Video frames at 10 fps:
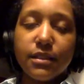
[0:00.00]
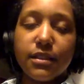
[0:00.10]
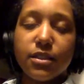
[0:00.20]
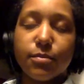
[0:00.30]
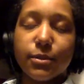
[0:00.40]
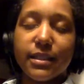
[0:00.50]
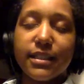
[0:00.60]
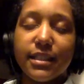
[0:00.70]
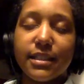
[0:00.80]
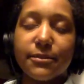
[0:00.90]
He's a boy. He
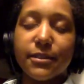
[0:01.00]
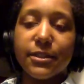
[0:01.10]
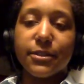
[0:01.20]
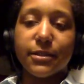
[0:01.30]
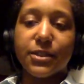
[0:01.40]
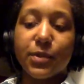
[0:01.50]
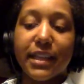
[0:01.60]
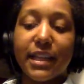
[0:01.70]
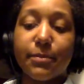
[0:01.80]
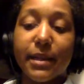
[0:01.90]
definitely knew. Because when I
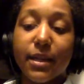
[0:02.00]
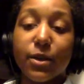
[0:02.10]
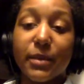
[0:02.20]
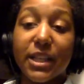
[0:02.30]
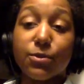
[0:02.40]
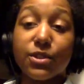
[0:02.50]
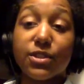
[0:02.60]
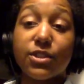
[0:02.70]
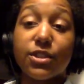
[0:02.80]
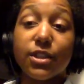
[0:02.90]
got back home, he was
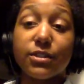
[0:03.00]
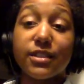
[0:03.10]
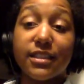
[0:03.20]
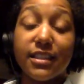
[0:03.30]
salty.